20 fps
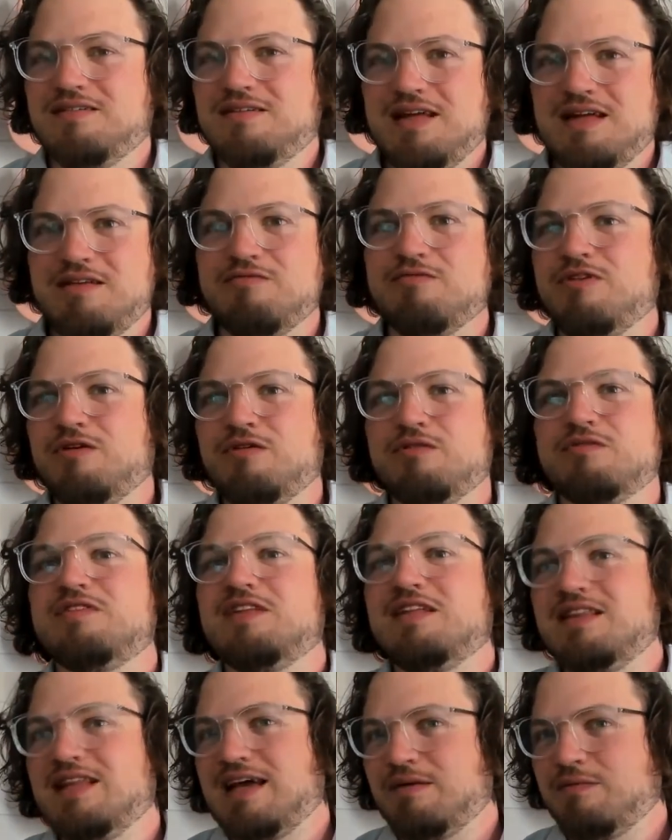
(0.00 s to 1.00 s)
involved
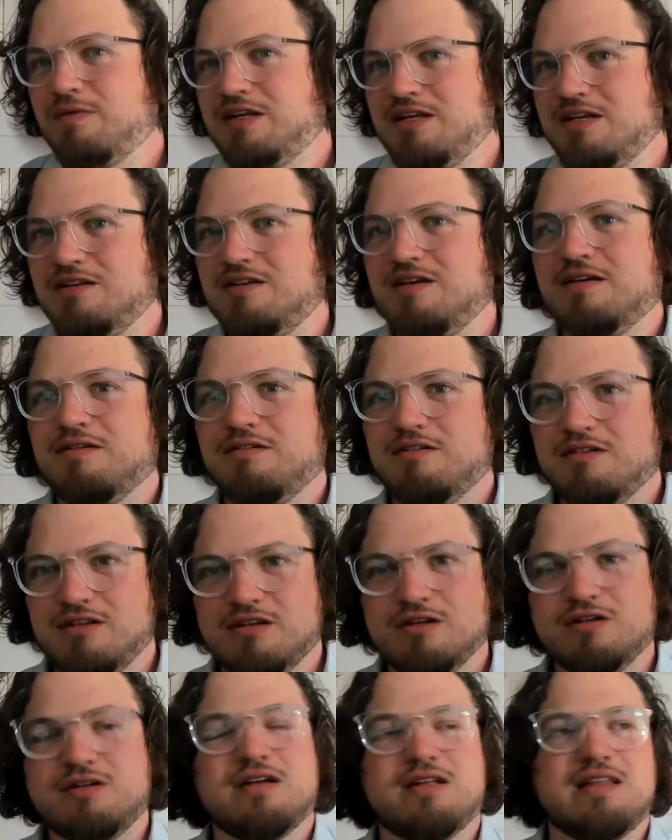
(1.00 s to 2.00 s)
in that, when you don't
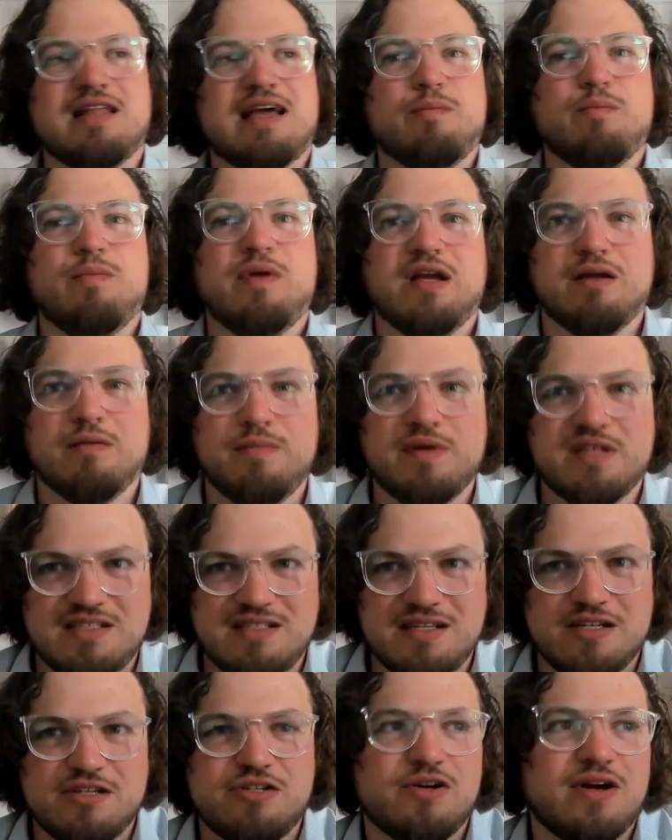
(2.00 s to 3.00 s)
look at that bigger
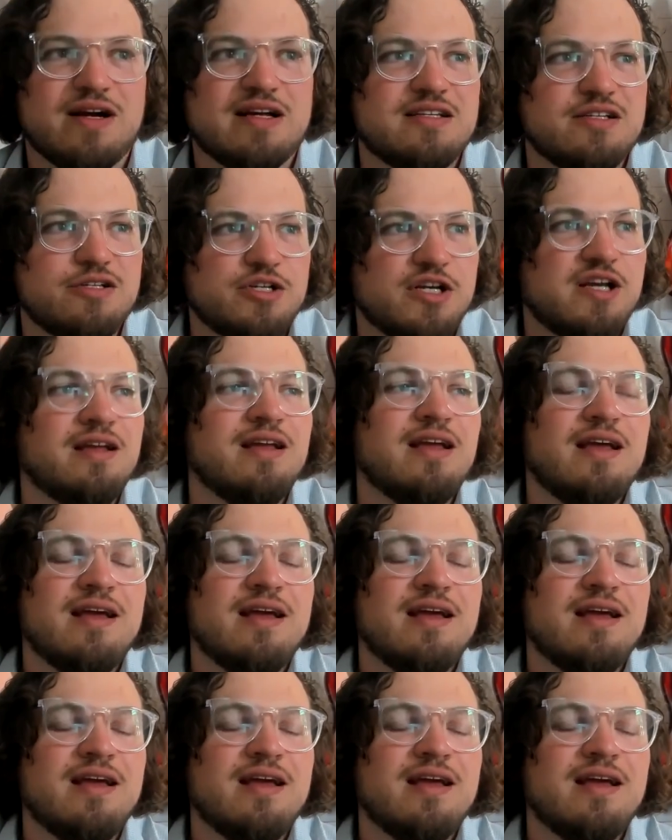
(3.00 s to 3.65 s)
business strategy.